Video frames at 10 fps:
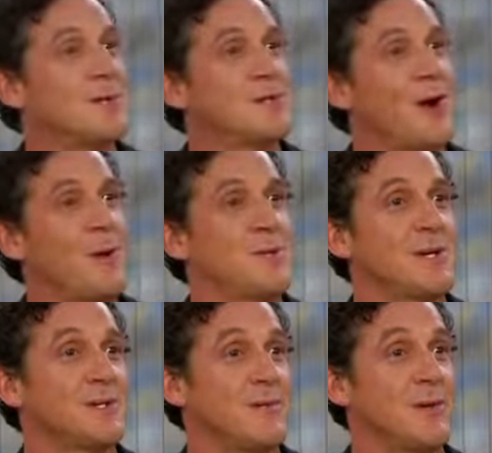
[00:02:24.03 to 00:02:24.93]
these
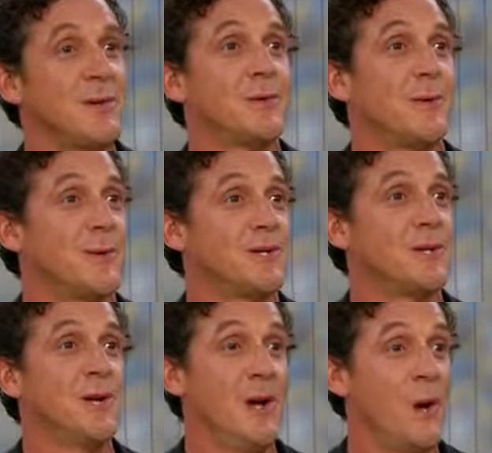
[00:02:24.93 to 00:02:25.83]
objects of unknown
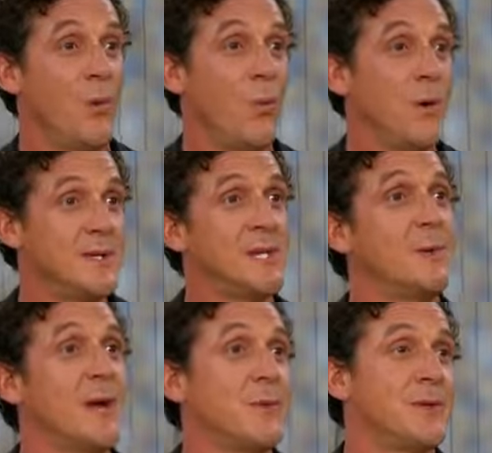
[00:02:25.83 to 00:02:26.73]
origin whizzing
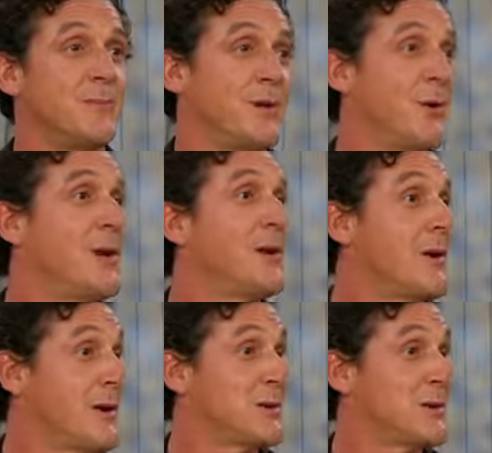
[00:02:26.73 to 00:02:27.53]
around with impunity in our mm.